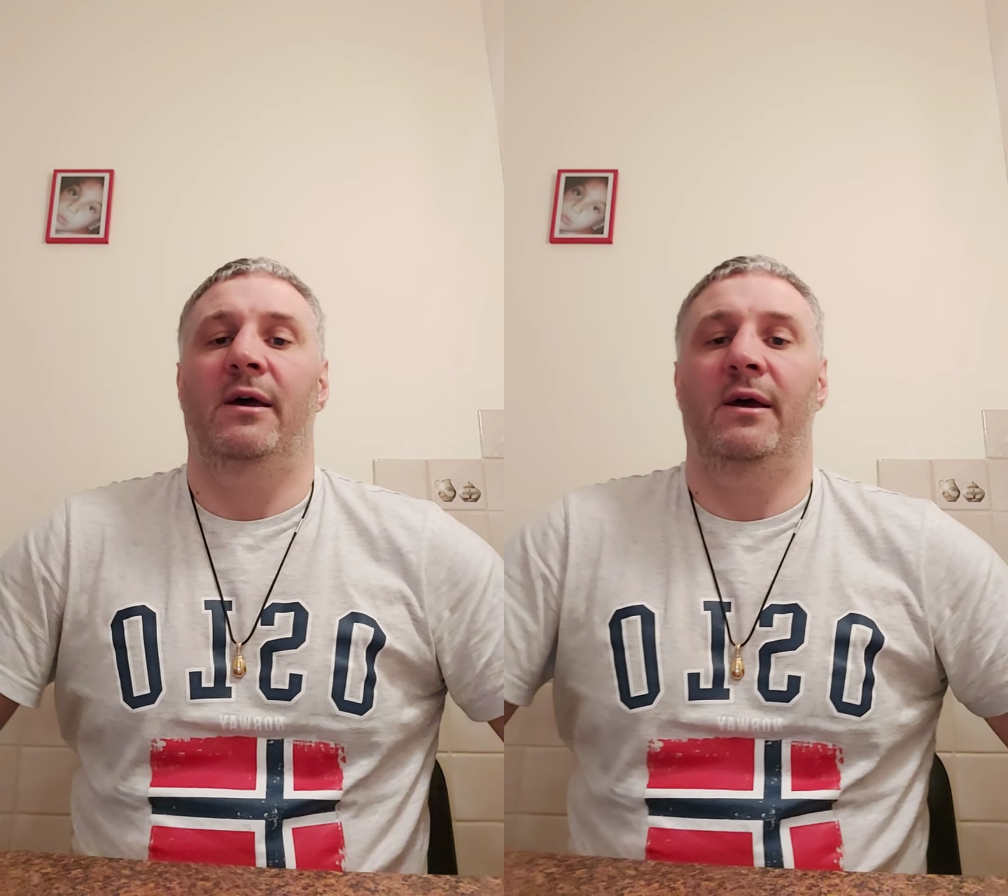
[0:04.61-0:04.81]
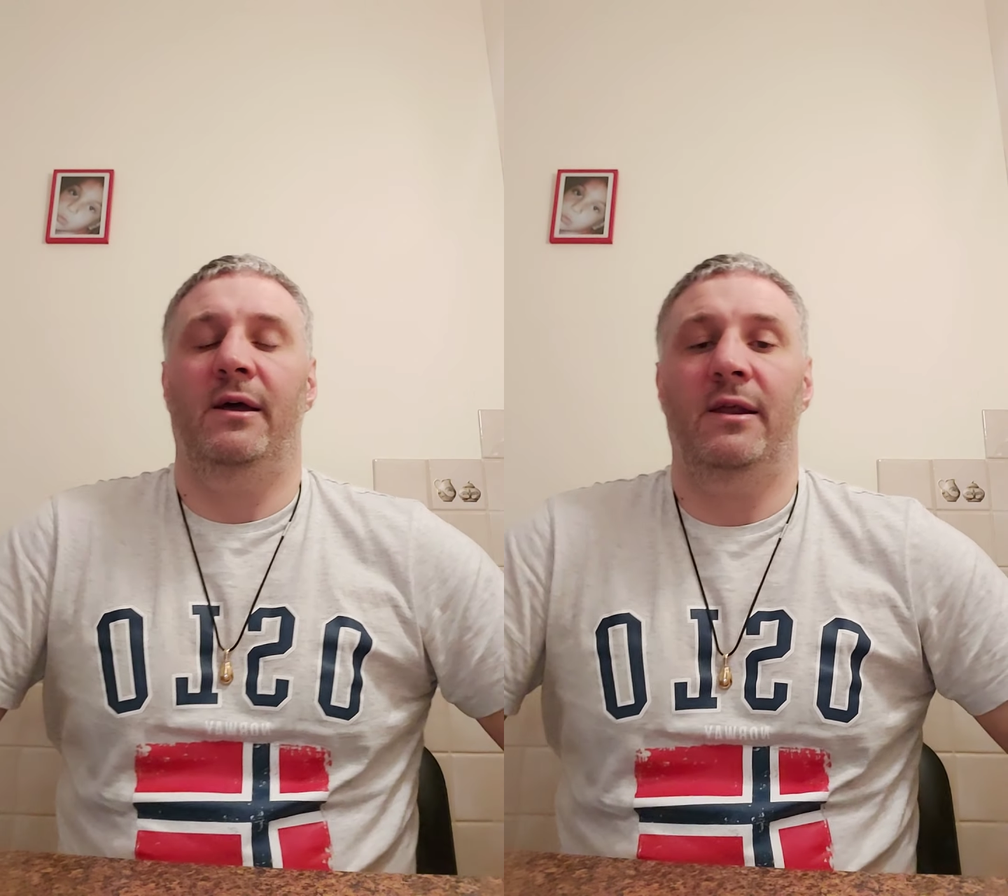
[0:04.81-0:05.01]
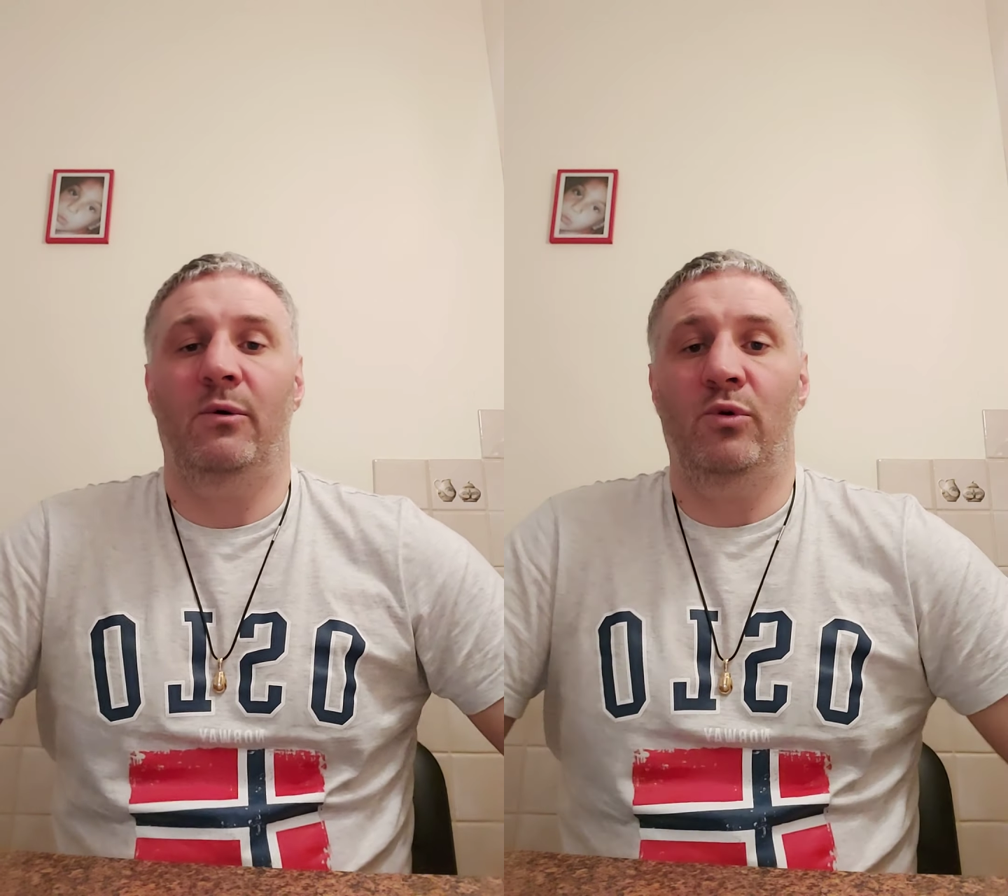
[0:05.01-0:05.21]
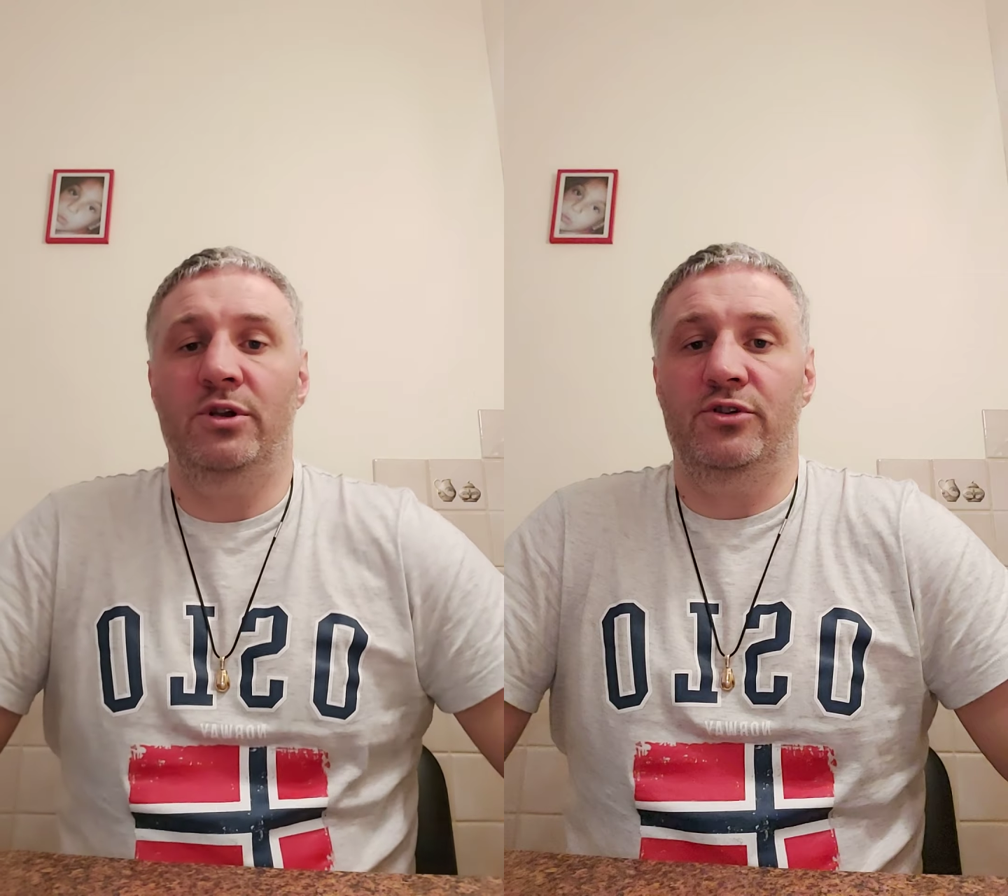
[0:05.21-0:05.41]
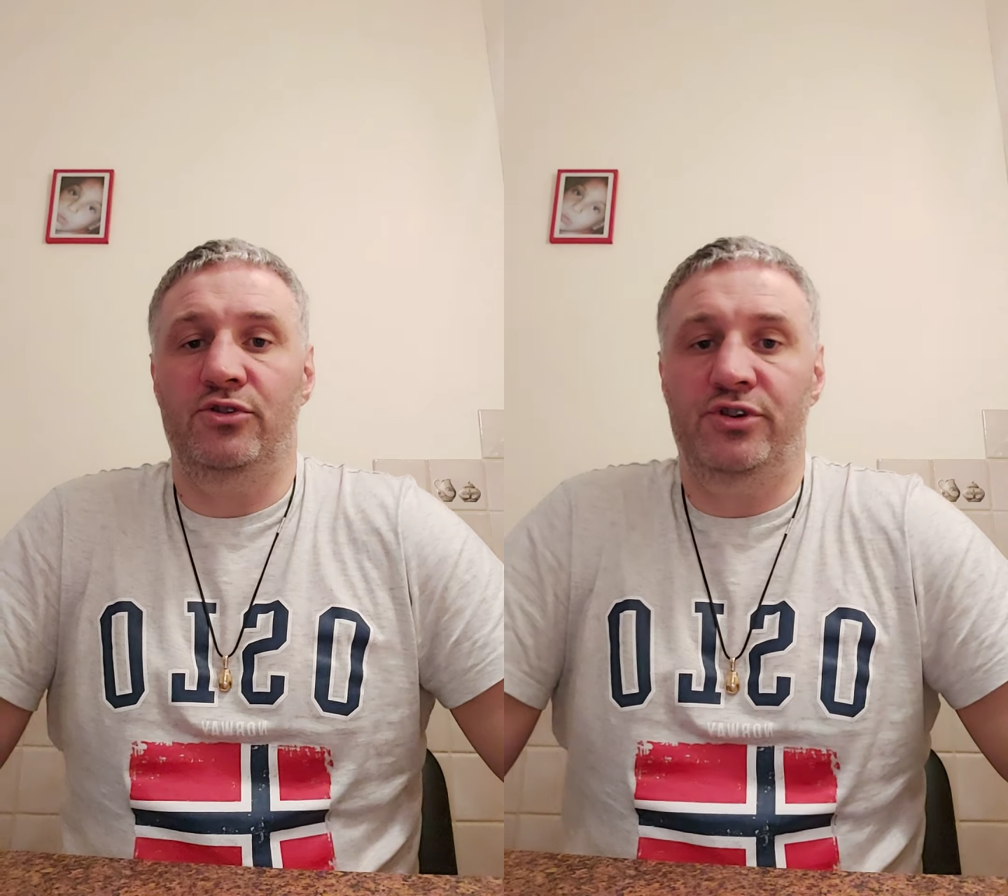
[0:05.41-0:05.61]
and I
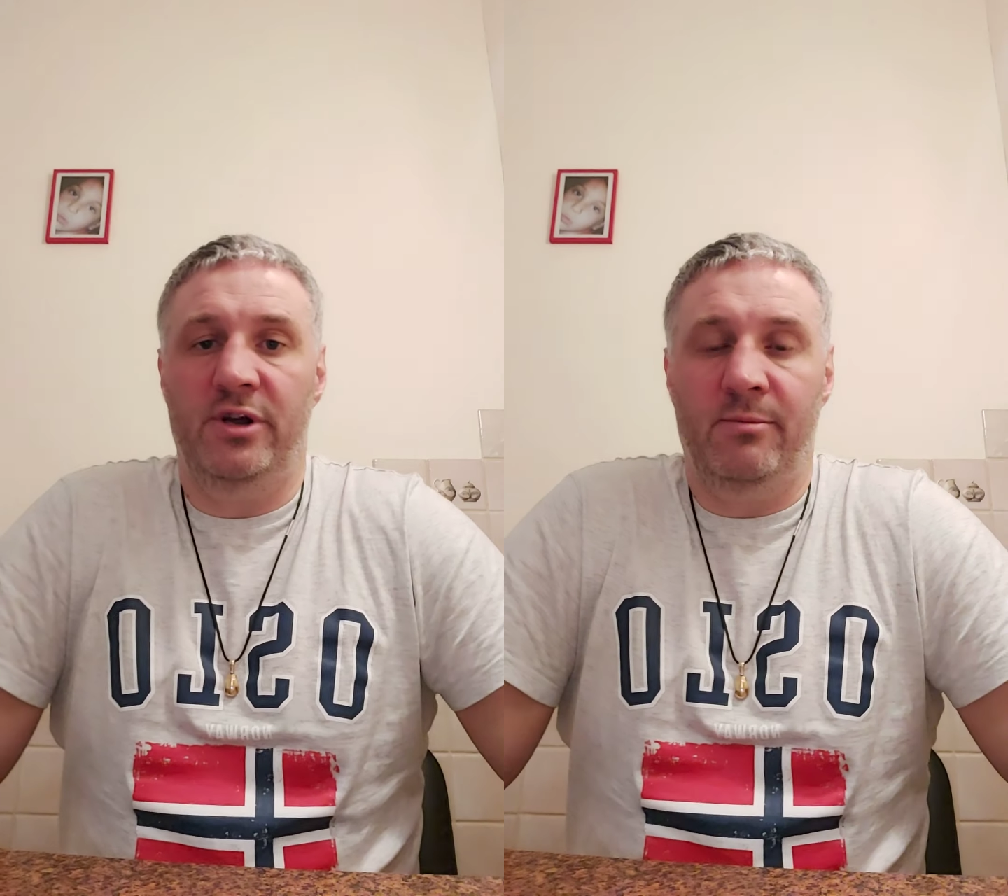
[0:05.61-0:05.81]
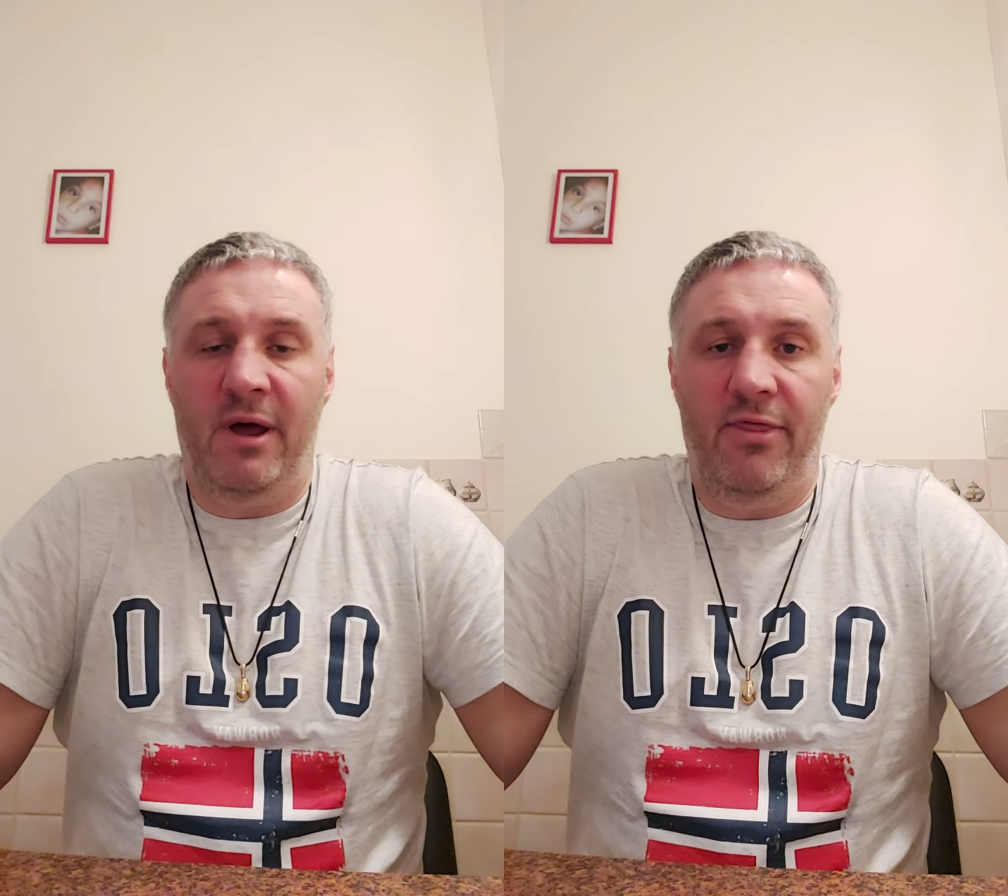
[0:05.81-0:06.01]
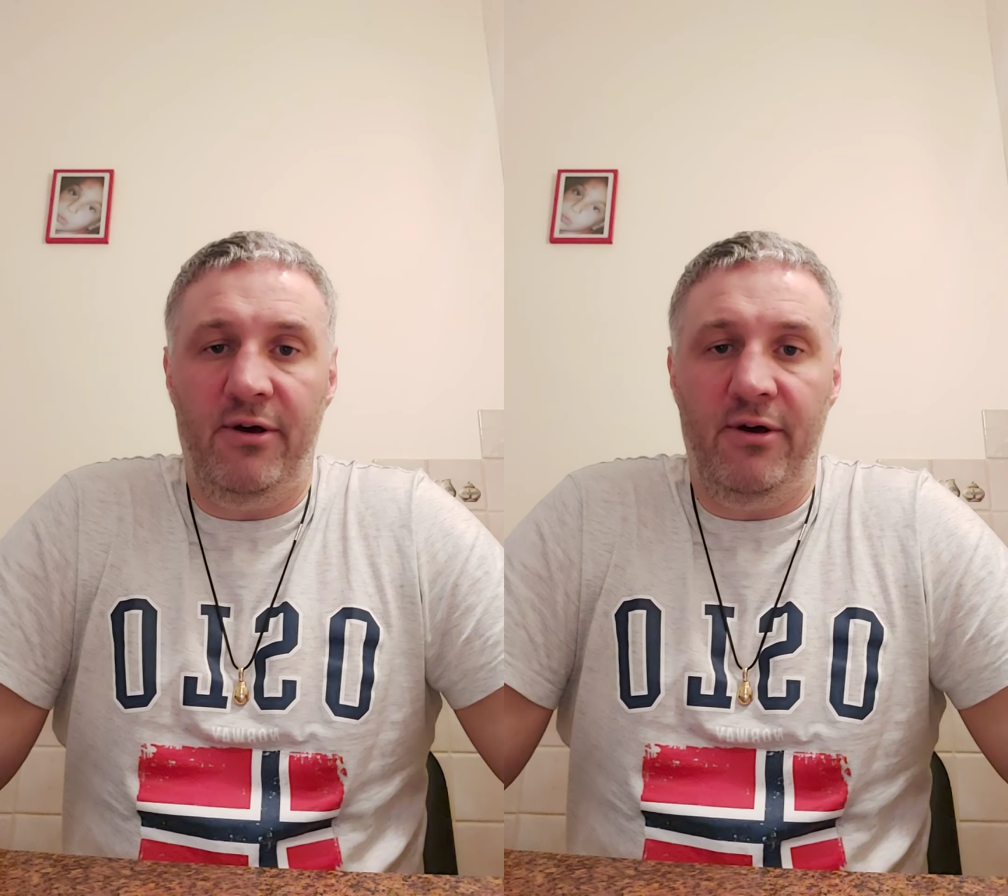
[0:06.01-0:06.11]
wanted to share my